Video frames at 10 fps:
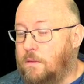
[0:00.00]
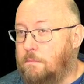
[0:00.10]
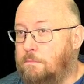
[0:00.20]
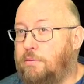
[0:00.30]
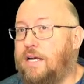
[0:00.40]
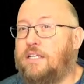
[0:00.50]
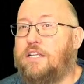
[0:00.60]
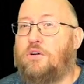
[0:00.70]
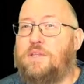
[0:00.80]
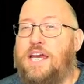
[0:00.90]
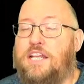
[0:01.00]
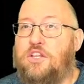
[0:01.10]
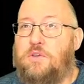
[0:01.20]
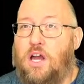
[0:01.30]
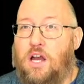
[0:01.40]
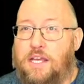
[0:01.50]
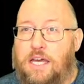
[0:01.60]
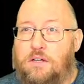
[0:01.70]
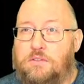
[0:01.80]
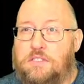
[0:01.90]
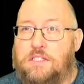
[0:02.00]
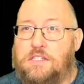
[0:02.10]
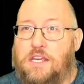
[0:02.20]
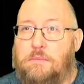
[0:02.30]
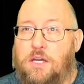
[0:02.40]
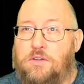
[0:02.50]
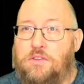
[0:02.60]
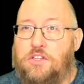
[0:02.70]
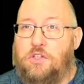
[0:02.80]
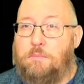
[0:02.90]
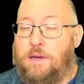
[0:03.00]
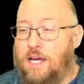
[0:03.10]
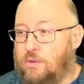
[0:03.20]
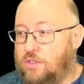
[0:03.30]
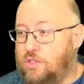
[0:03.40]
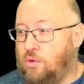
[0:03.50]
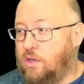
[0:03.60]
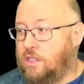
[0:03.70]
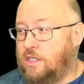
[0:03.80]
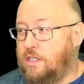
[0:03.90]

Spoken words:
But, you know, with that new knockout that's come out, the new power torque,